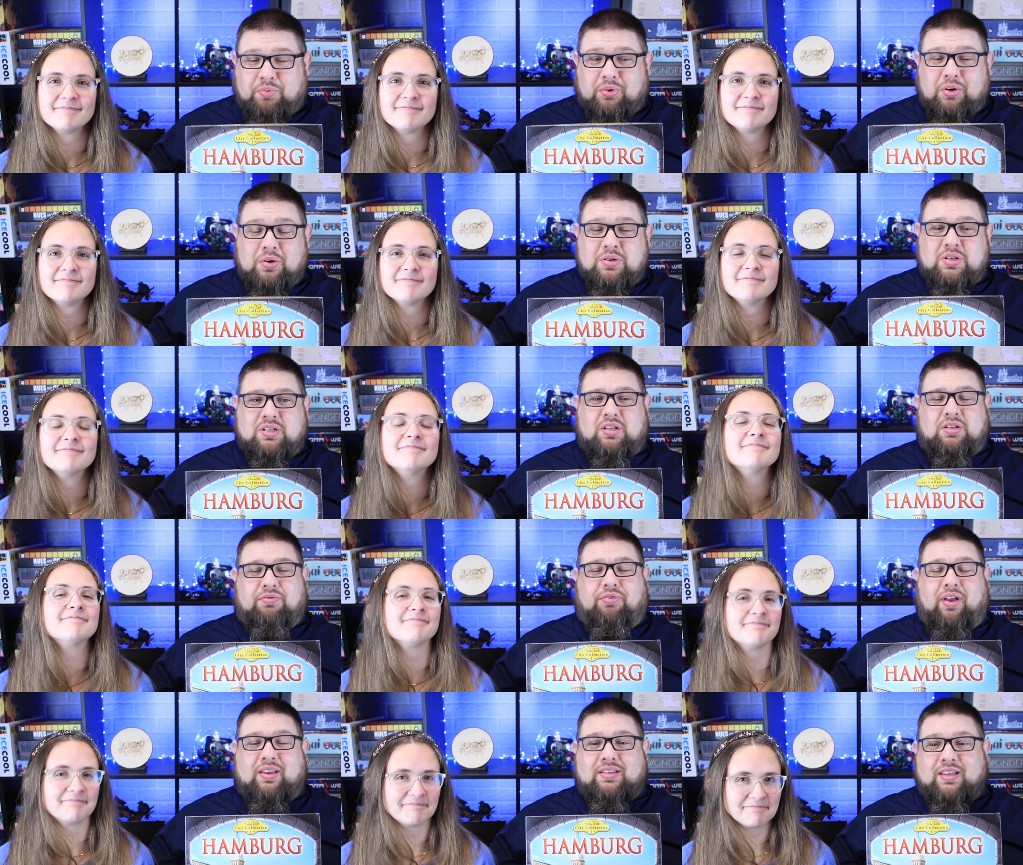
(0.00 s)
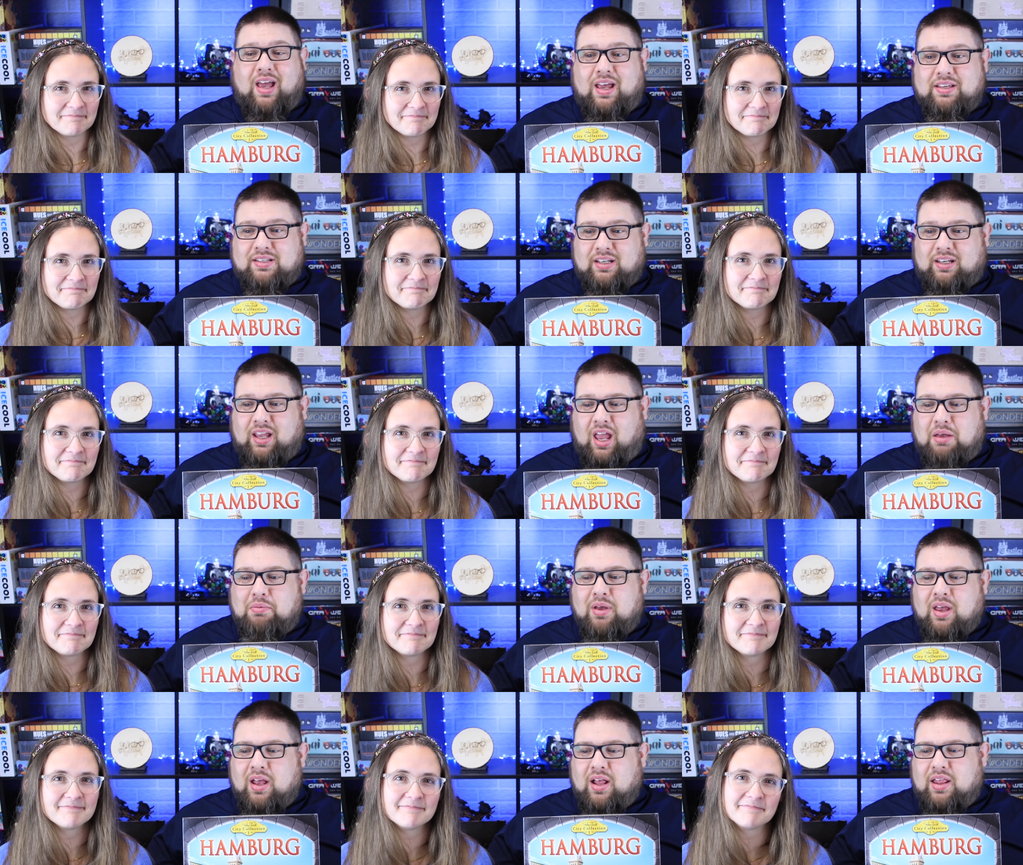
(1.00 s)
Speaker 1: Bruges is such a fantastic game.
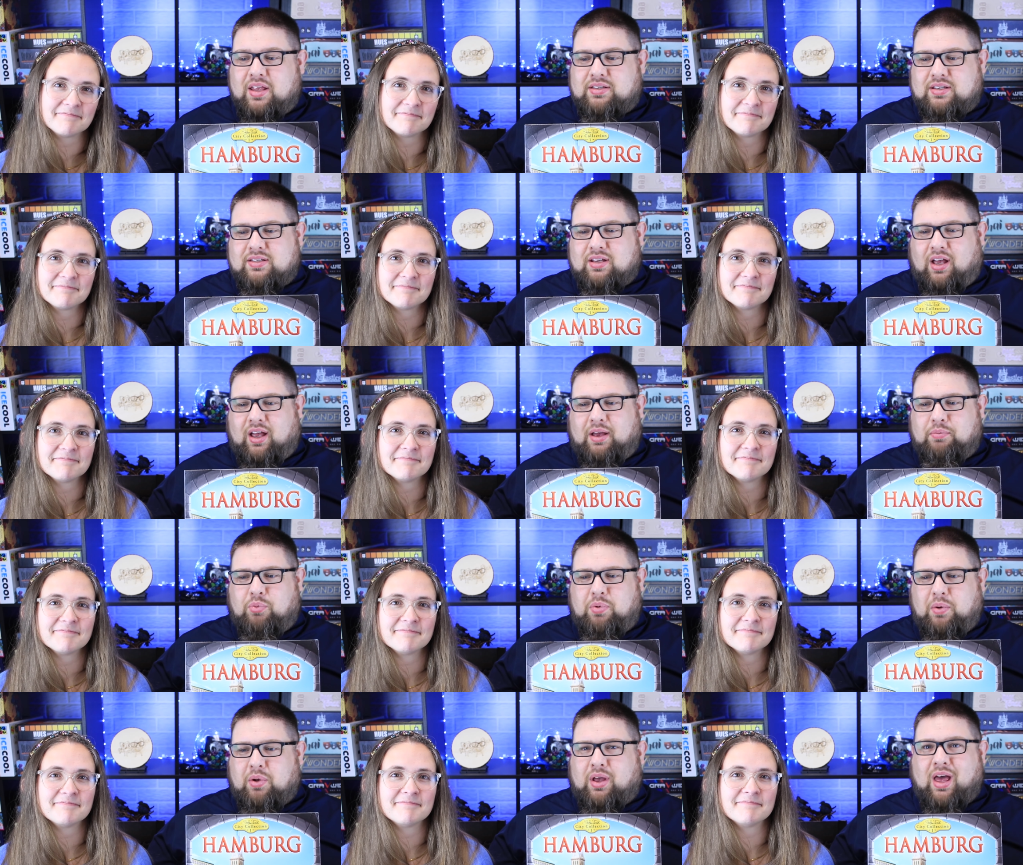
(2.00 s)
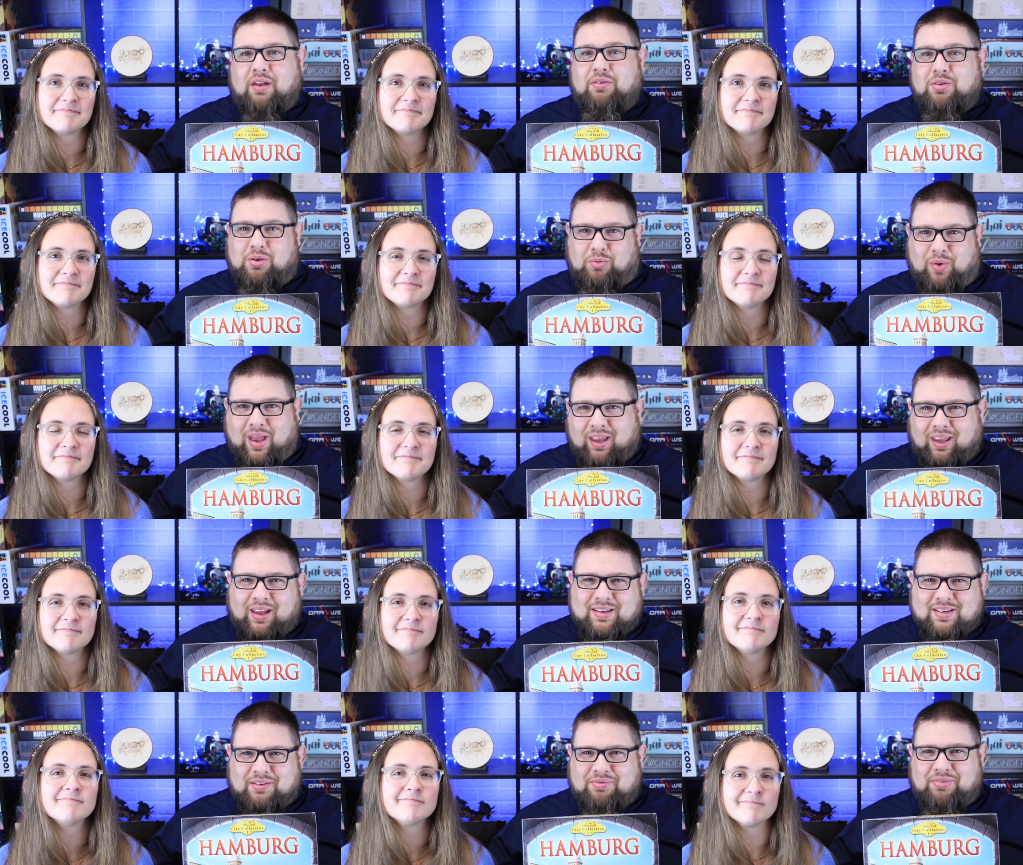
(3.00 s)
This is when people kind of do their
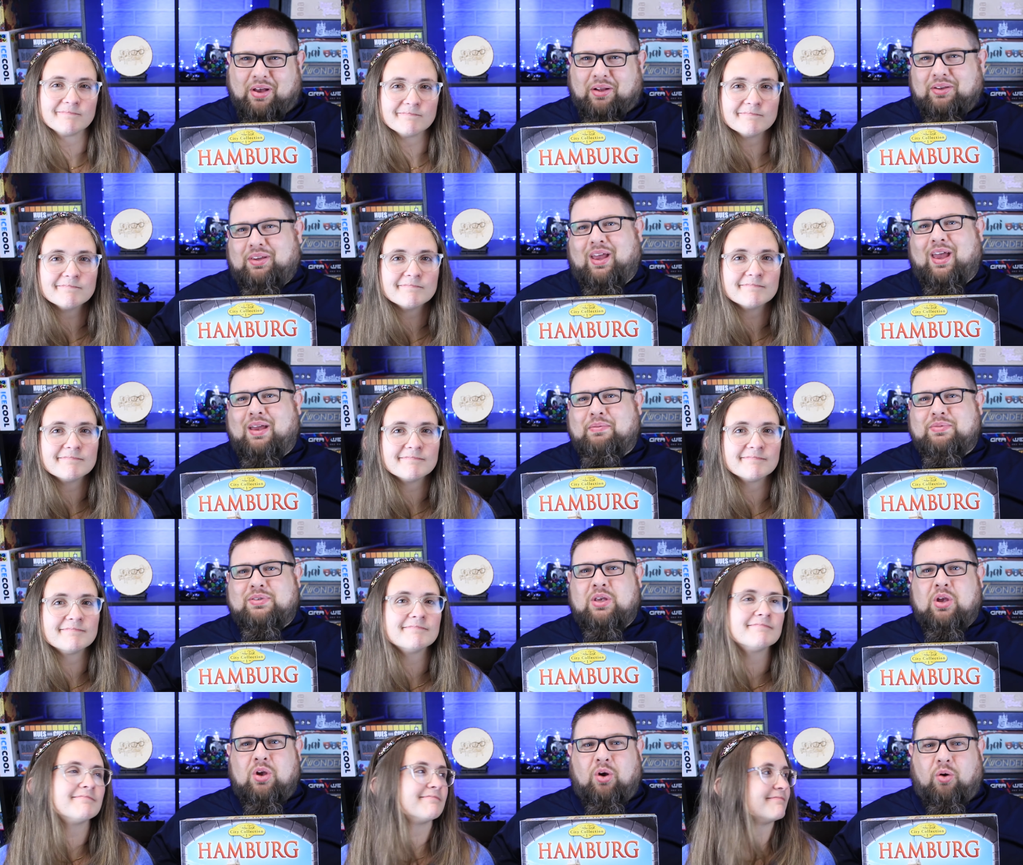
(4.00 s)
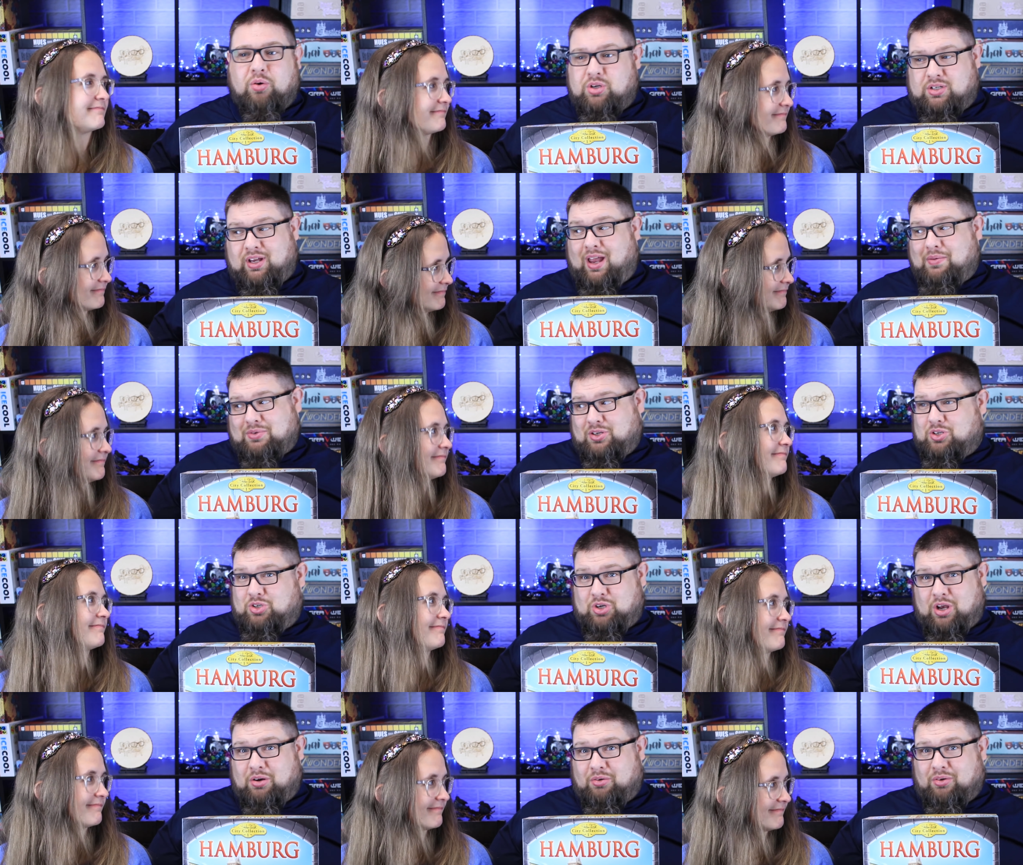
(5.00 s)
rankings of Feld games or just games in
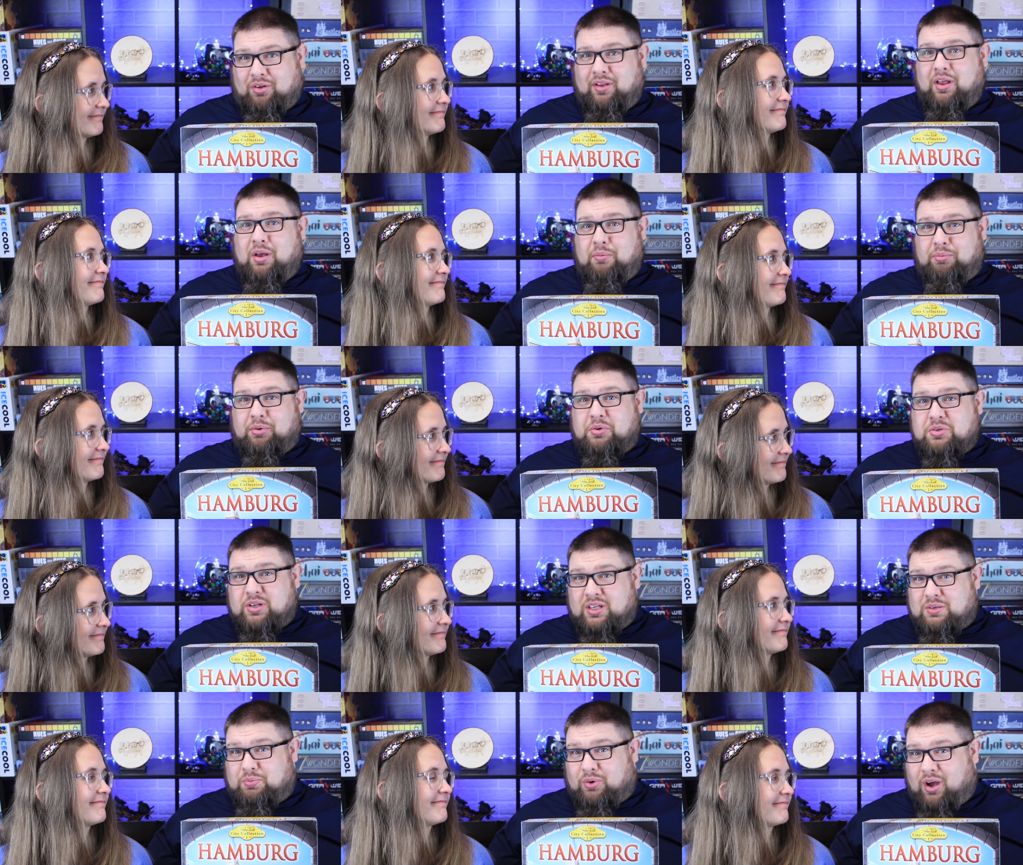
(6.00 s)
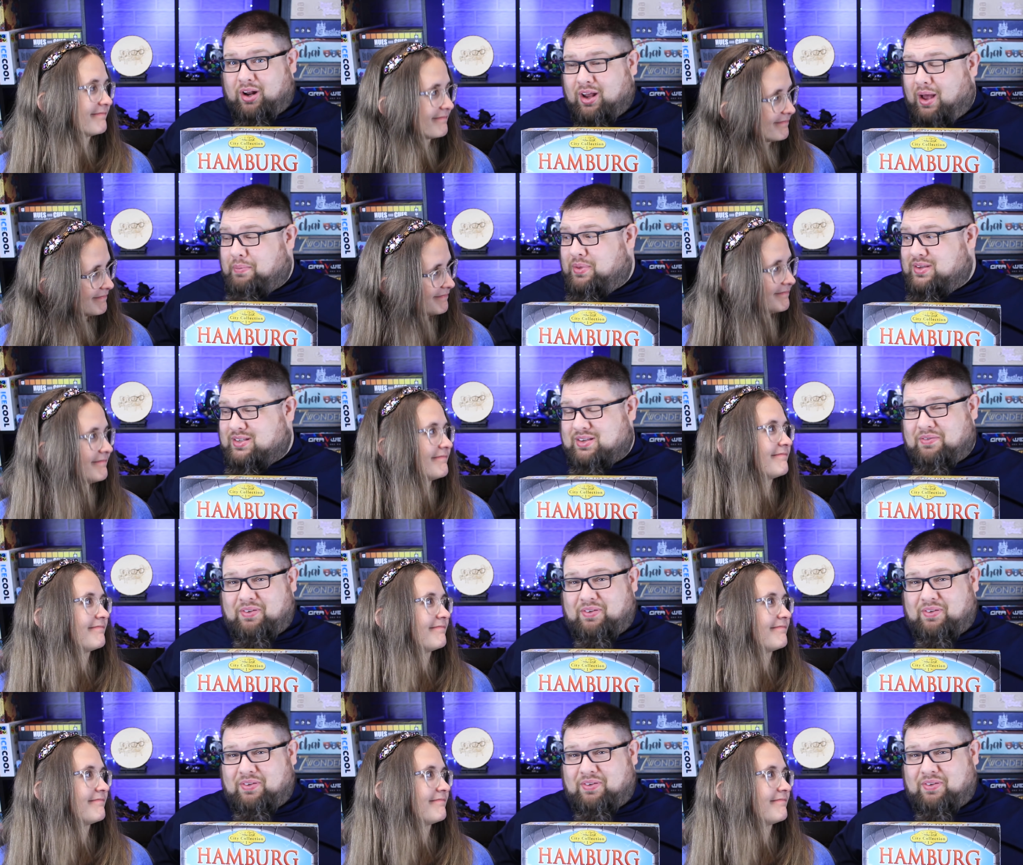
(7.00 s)
general. Bruges gets brought up. This is a